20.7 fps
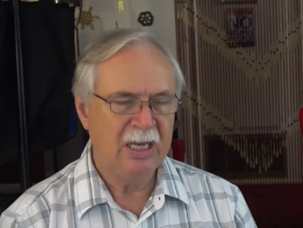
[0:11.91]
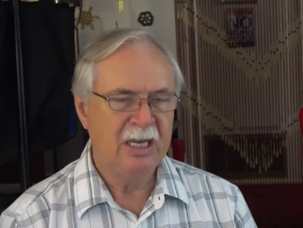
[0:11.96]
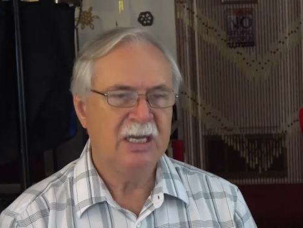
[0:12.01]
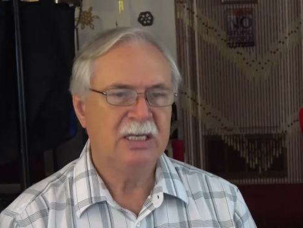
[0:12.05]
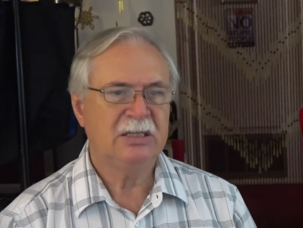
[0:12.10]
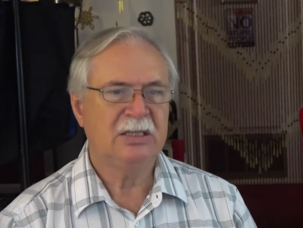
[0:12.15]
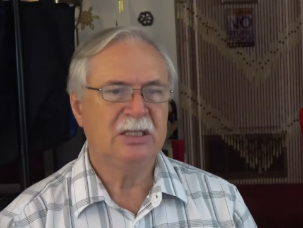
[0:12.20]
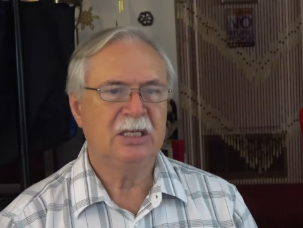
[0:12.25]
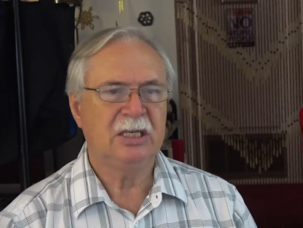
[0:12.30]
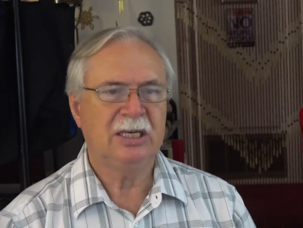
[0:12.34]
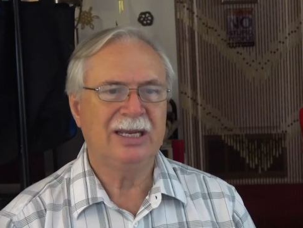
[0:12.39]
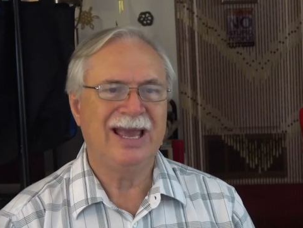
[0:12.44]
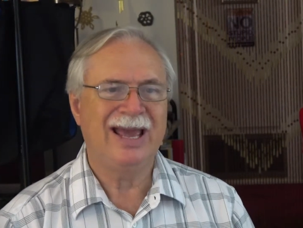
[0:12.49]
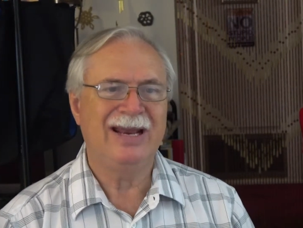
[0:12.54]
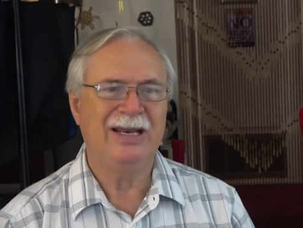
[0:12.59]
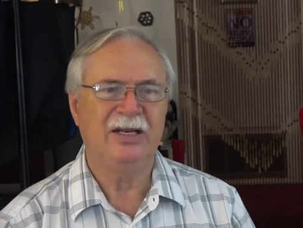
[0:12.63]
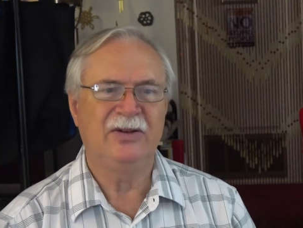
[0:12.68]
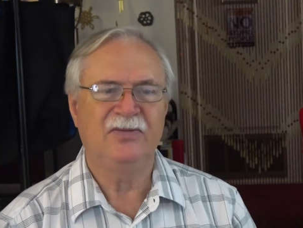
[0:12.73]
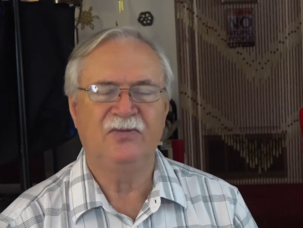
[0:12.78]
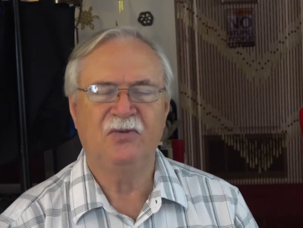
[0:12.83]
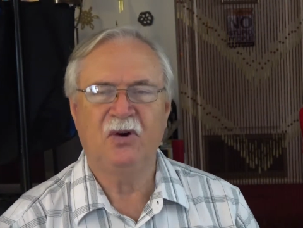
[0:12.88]
Let's look at
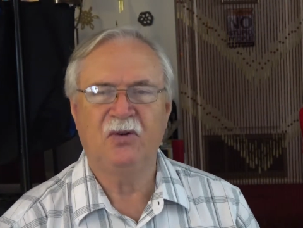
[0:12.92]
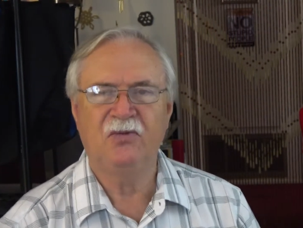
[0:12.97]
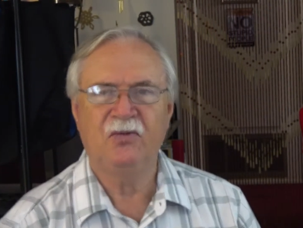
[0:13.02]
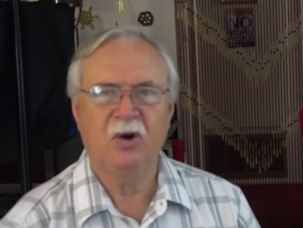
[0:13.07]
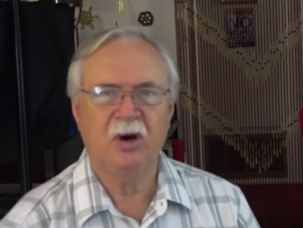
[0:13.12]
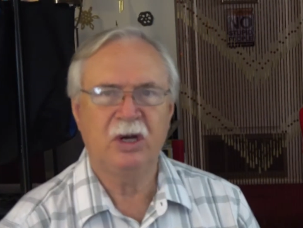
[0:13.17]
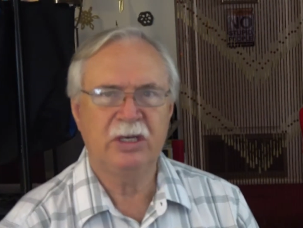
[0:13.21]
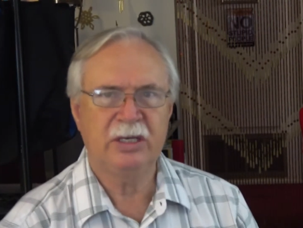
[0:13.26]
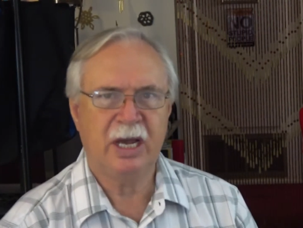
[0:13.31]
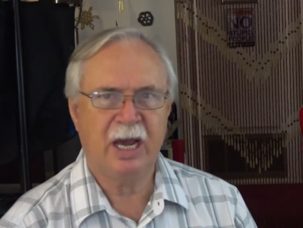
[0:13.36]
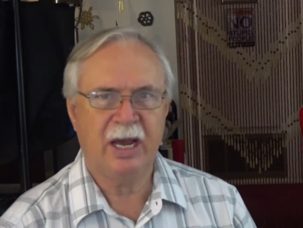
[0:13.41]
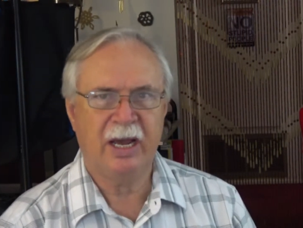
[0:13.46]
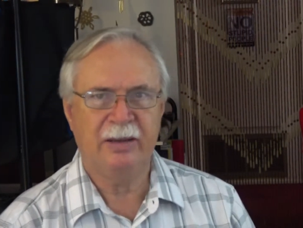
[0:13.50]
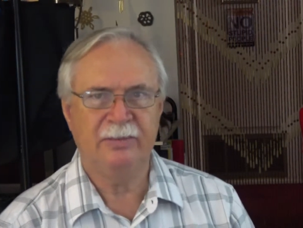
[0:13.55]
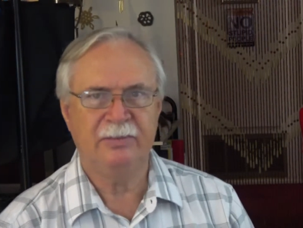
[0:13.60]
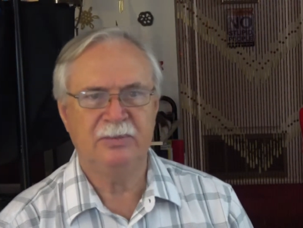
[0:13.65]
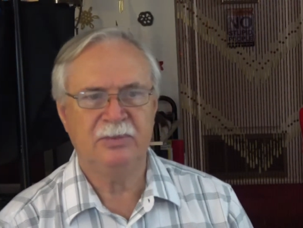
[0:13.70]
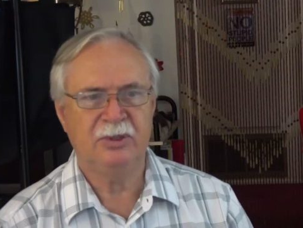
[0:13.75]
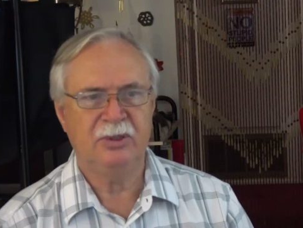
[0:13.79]
it. For four time,